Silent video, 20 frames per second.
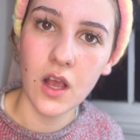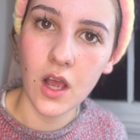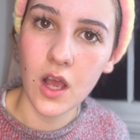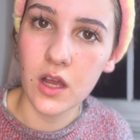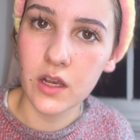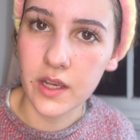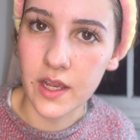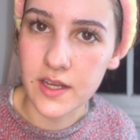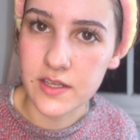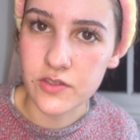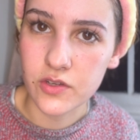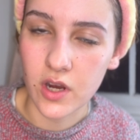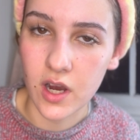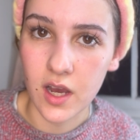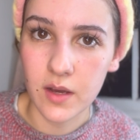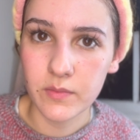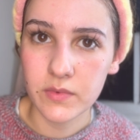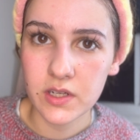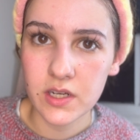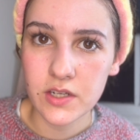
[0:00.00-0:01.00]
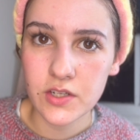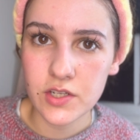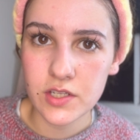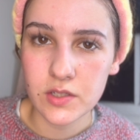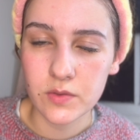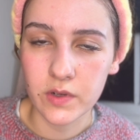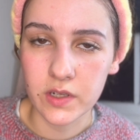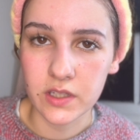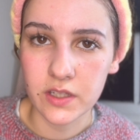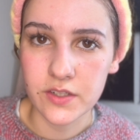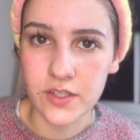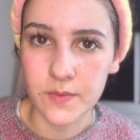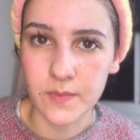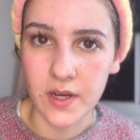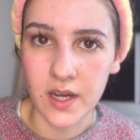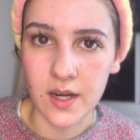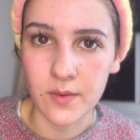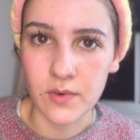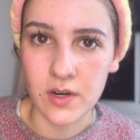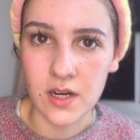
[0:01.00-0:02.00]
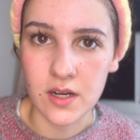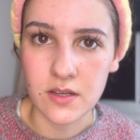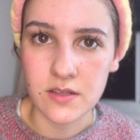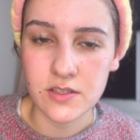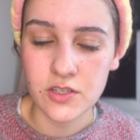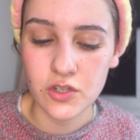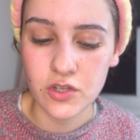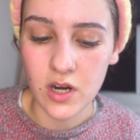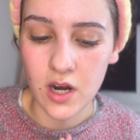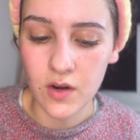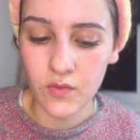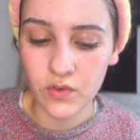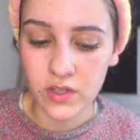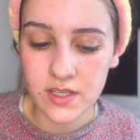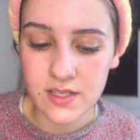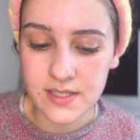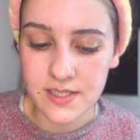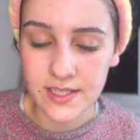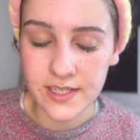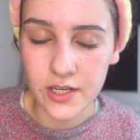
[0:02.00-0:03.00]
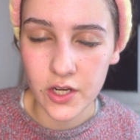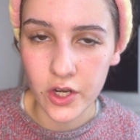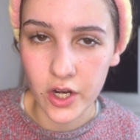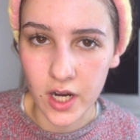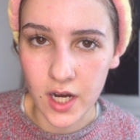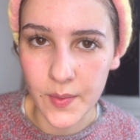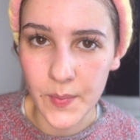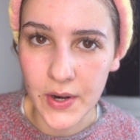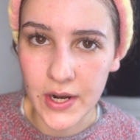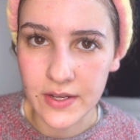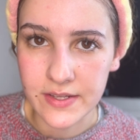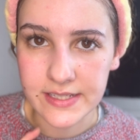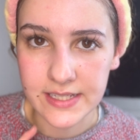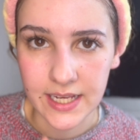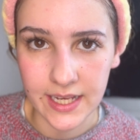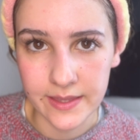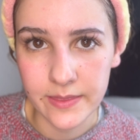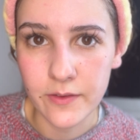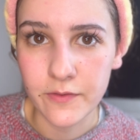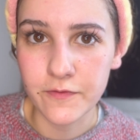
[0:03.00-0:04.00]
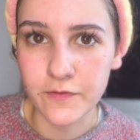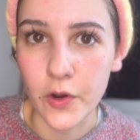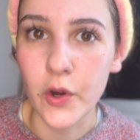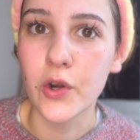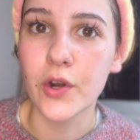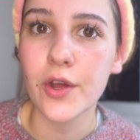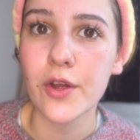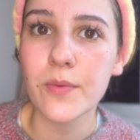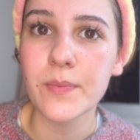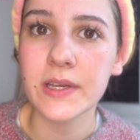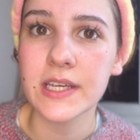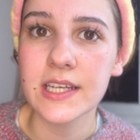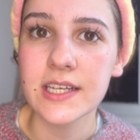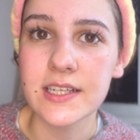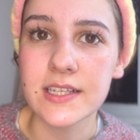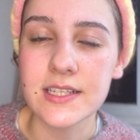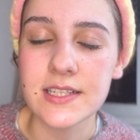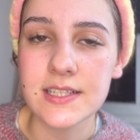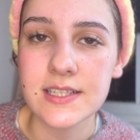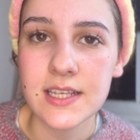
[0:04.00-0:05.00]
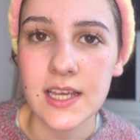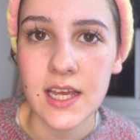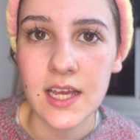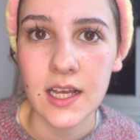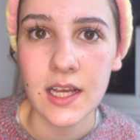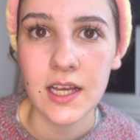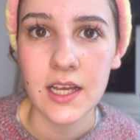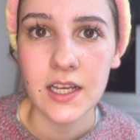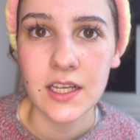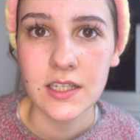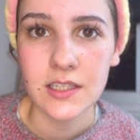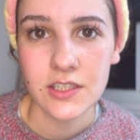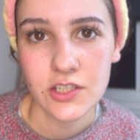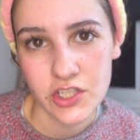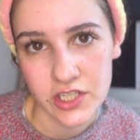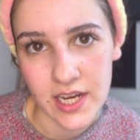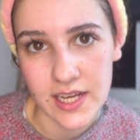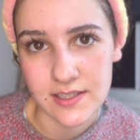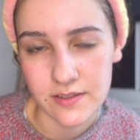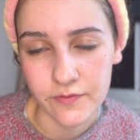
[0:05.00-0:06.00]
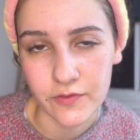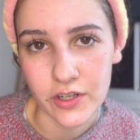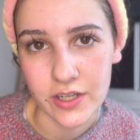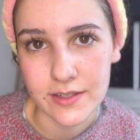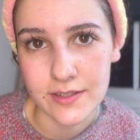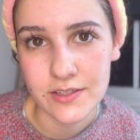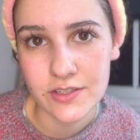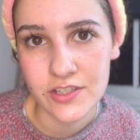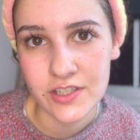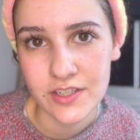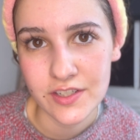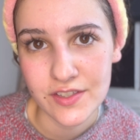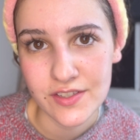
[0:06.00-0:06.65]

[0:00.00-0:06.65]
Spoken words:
Okay, so I'm gonna just quickly do my eyebrows. You can't really see her eyebrows in the photo because she has a fringe.